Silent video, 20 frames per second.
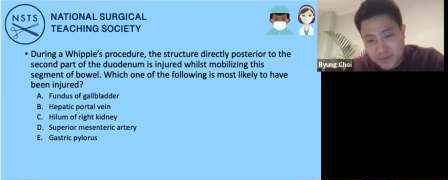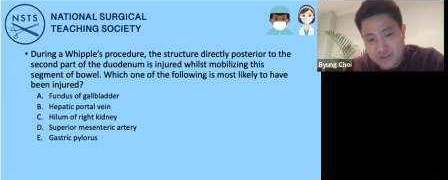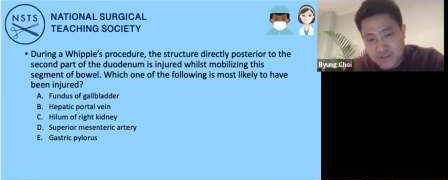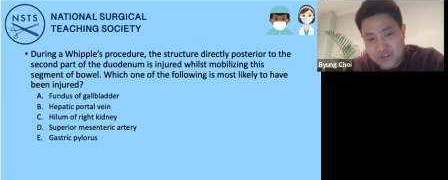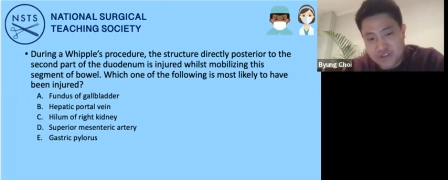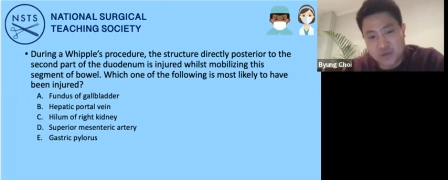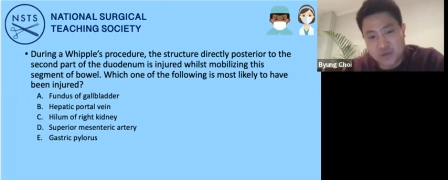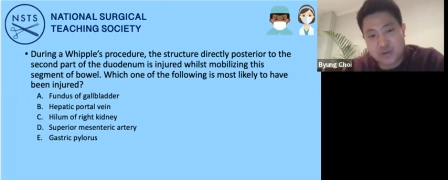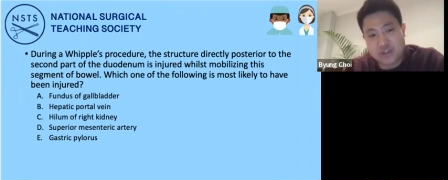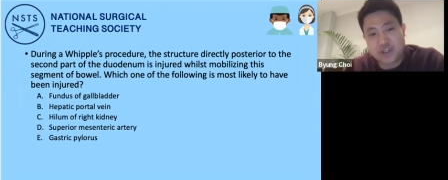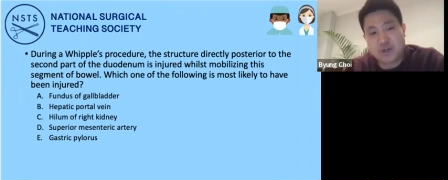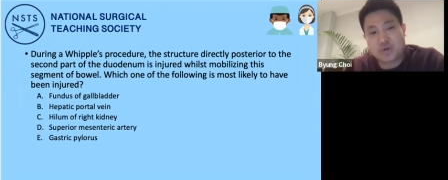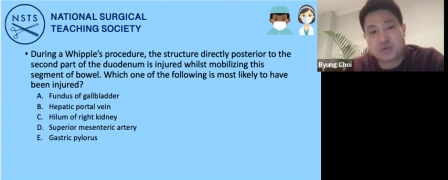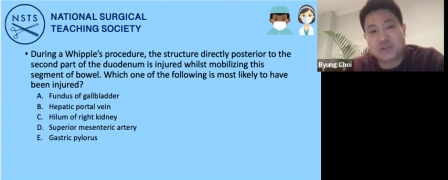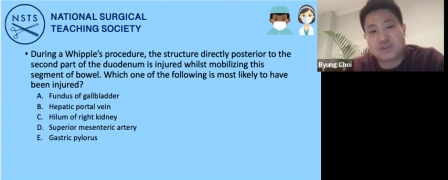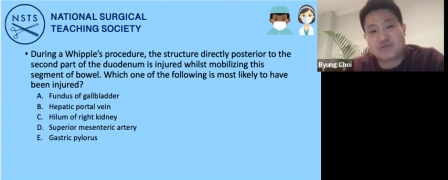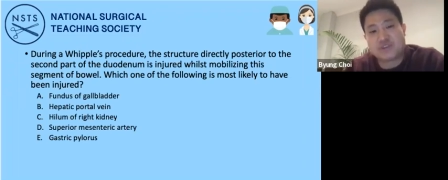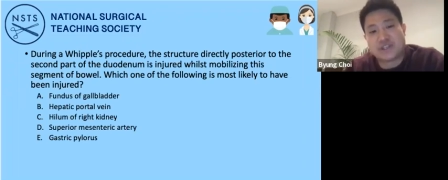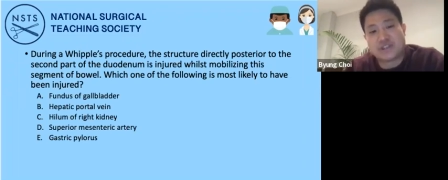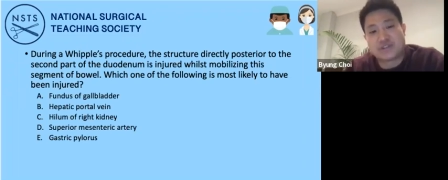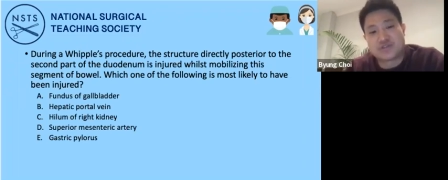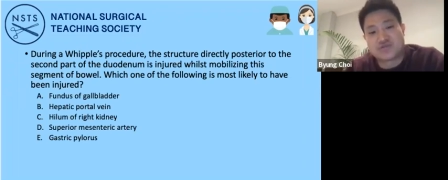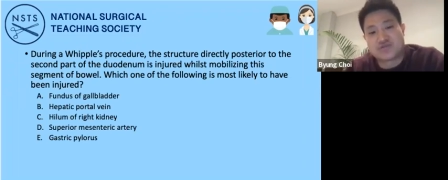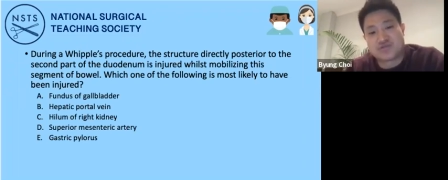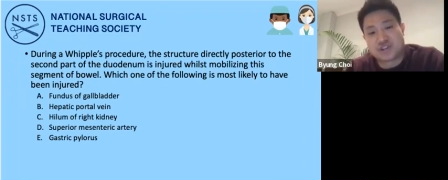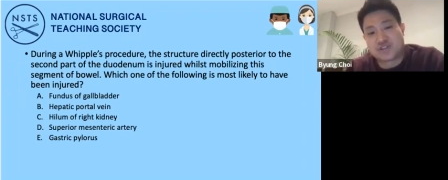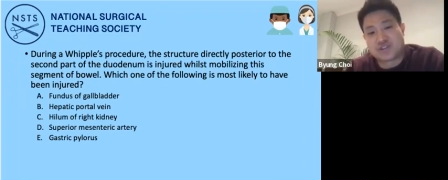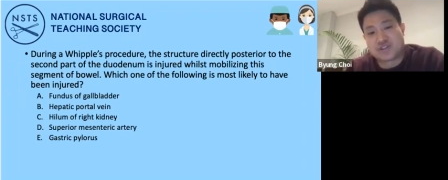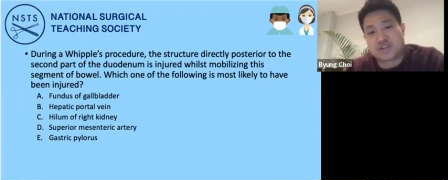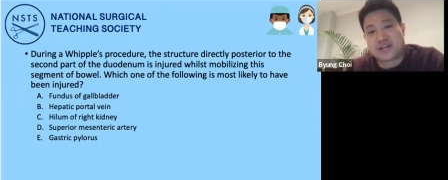And so the only real
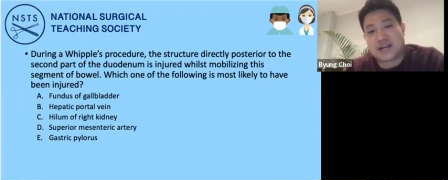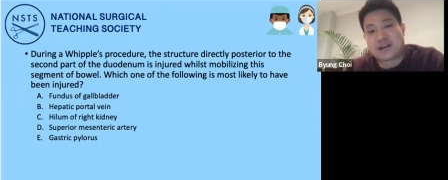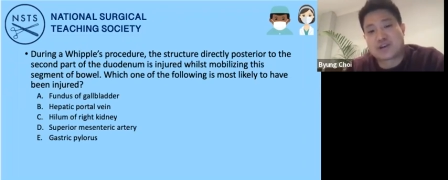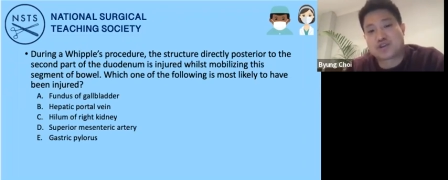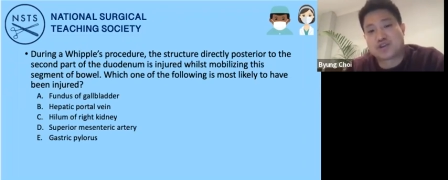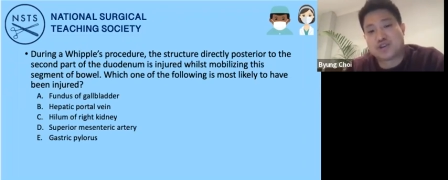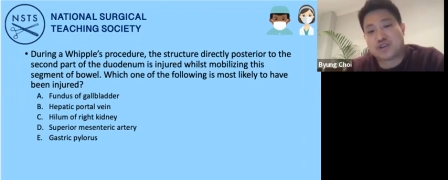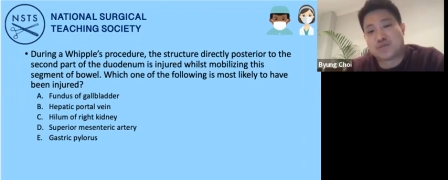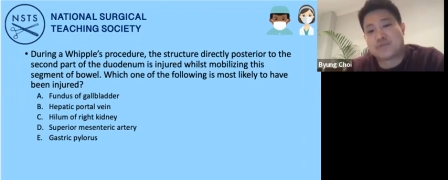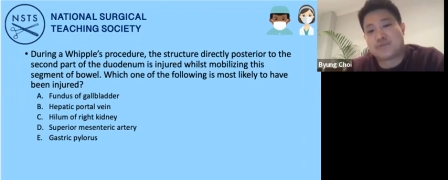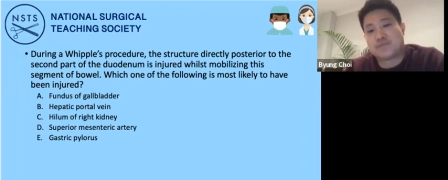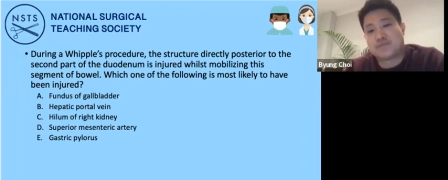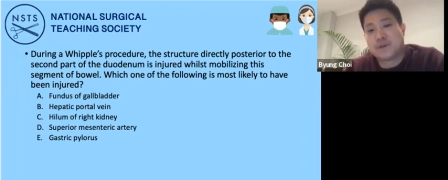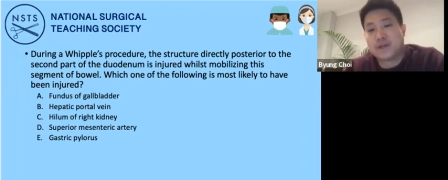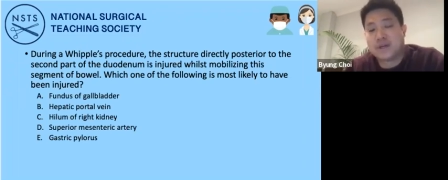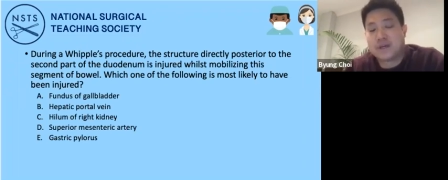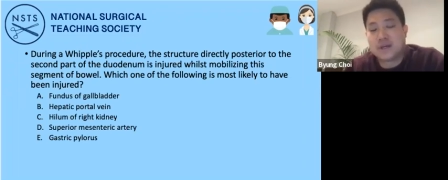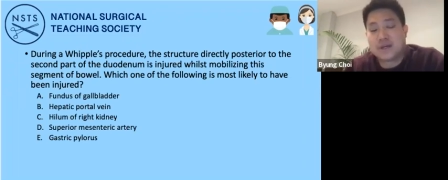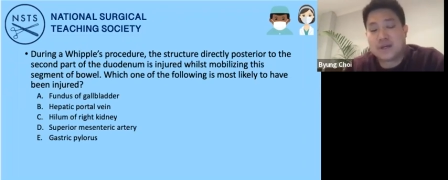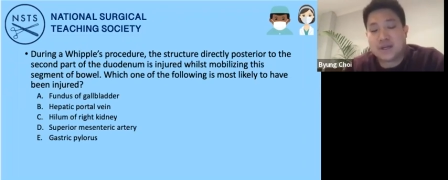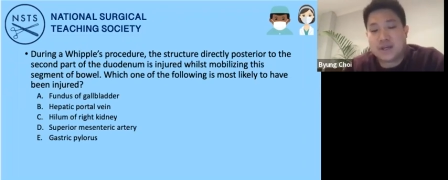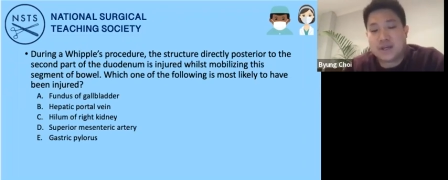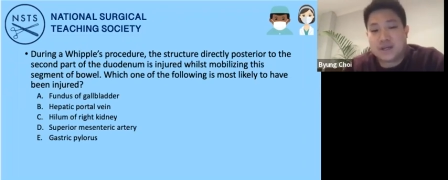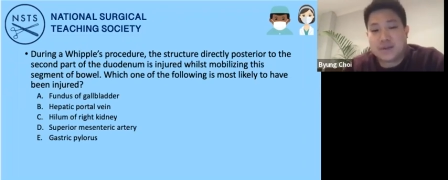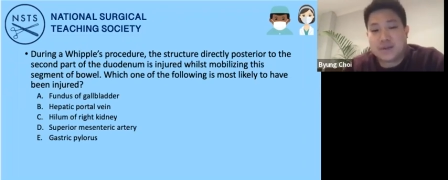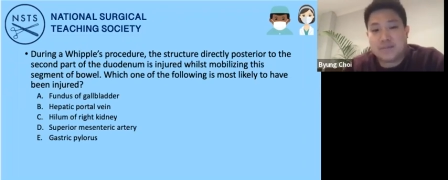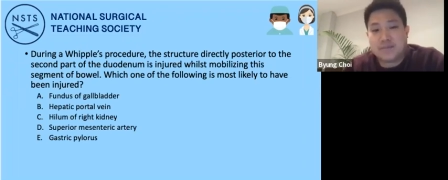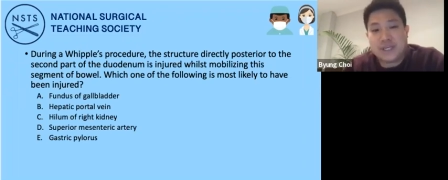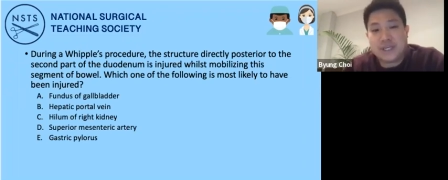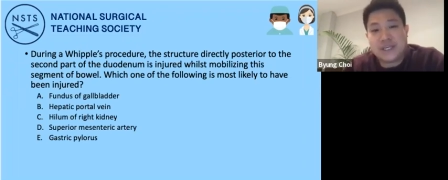structure that could
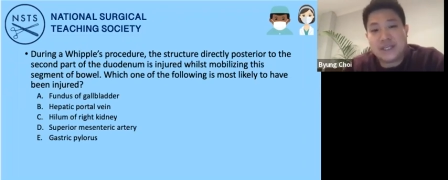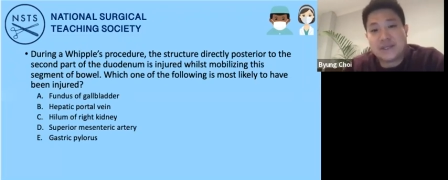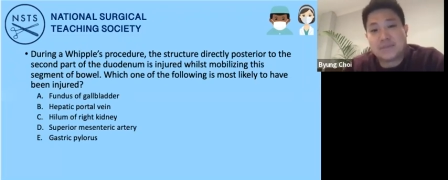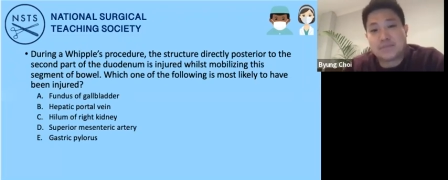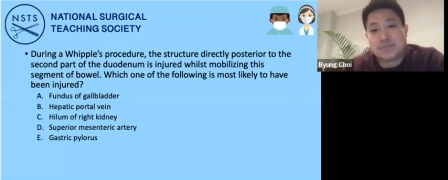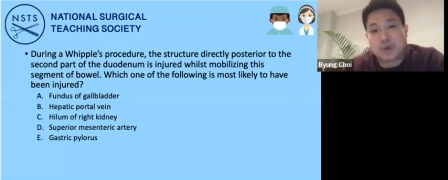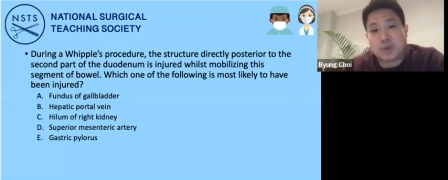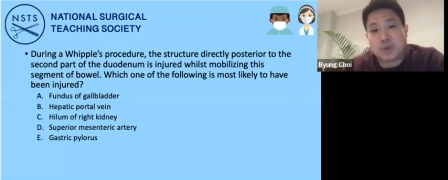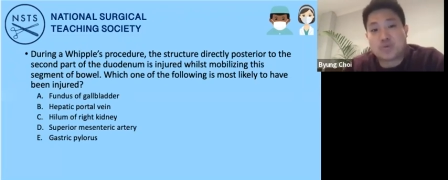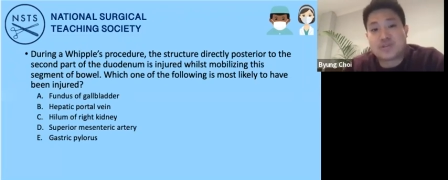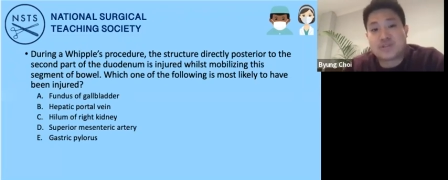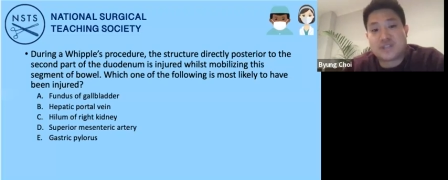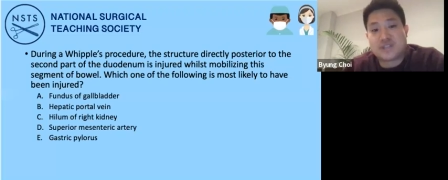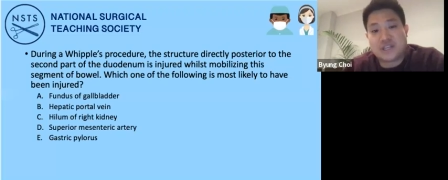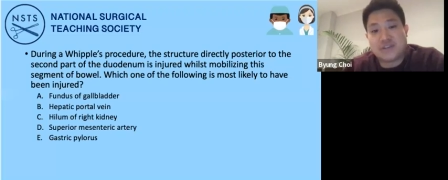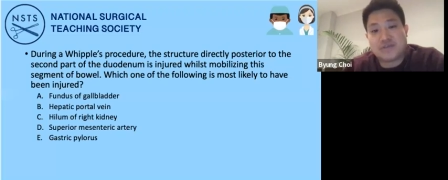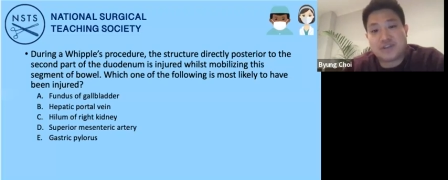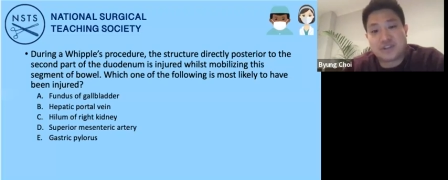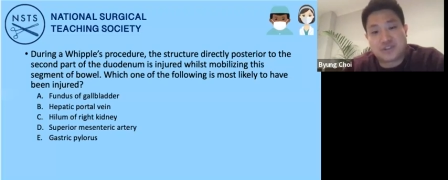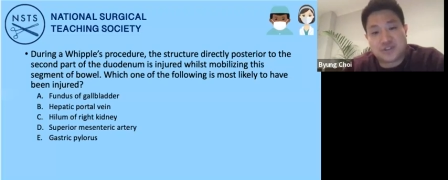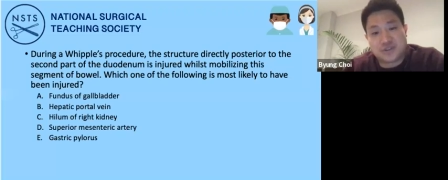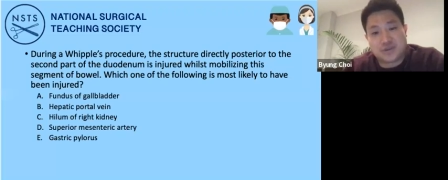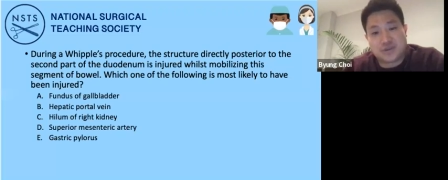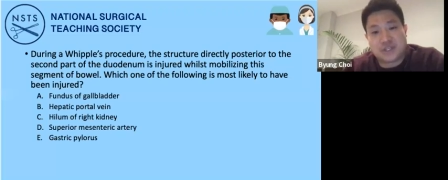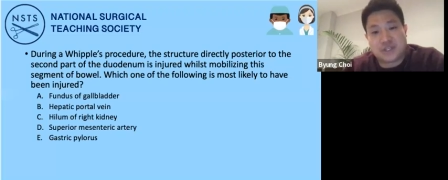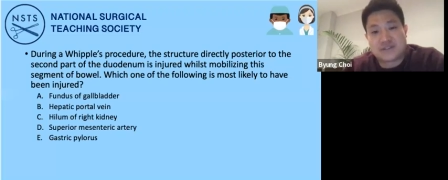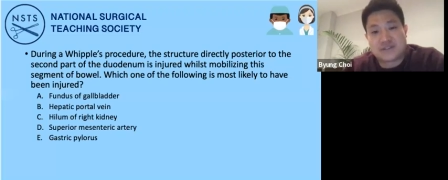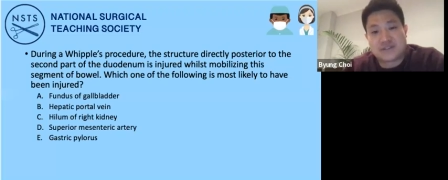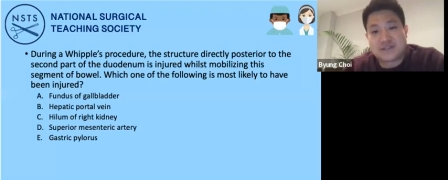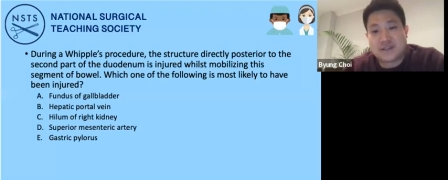be posterior to
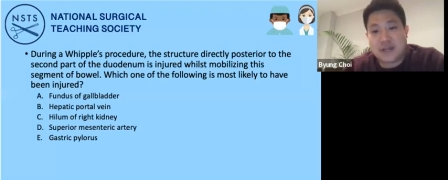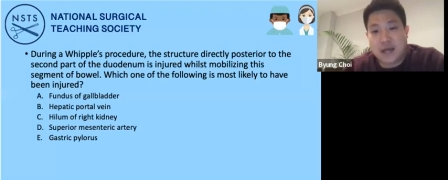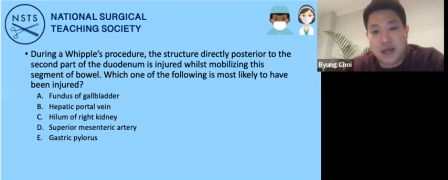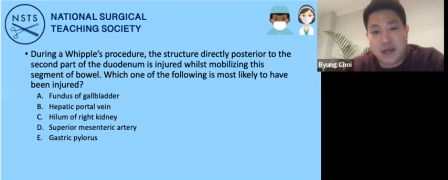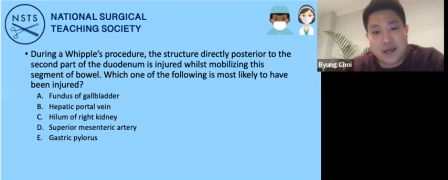this,